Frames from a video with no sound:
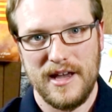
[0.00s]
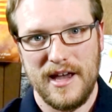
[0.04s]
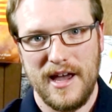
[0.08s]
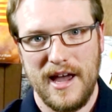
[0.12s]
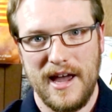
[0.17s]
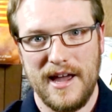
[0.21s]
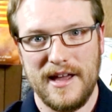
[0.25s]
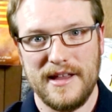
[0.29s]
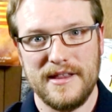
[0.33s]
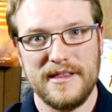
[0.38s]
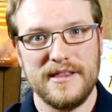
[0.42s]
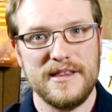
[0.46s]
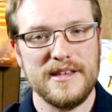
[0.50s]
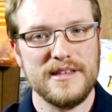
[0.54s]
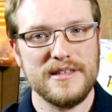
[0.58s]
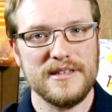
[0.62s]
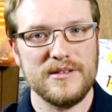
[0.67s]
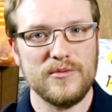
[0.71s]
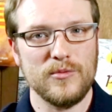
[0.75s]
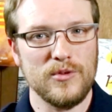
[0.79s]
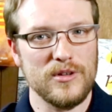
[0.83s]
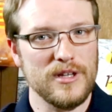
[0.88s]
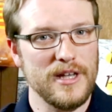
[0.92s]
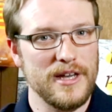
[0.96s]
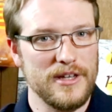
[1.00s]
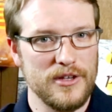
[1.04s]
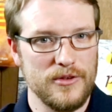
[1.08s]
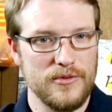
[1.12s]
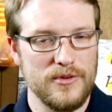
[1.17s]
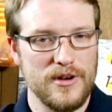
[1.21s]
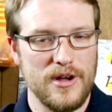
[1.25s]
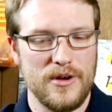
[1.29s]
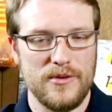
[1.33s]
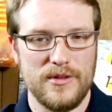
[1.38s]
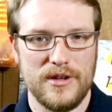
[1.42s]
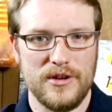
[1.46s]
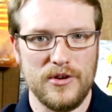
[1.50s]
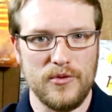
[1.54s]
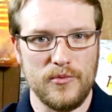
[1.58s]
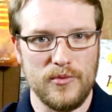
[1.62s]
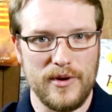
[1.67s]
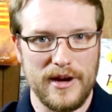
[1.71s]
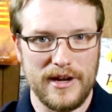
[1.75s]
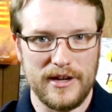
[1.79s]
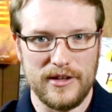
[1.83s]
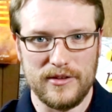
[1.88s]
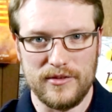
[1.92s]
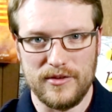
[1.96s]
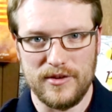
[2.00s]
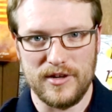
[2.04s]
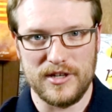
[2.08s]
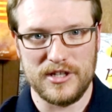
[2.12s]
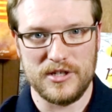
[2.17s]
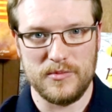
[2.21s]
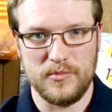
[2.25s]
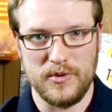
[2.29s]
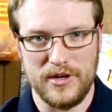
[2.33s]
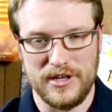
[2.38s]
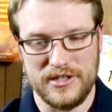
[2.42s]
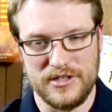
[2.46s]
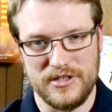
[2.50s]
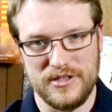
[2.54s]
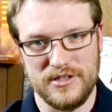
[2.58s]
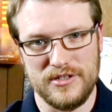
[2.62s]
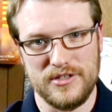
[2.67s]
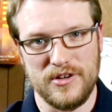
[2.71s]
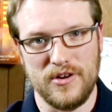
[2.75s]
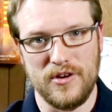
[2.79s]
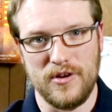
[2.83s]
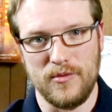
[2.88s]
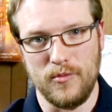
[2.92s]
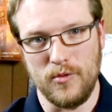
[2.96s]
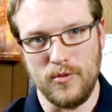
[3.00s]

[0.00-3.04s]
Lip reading: and this will let you know that your regular expressions are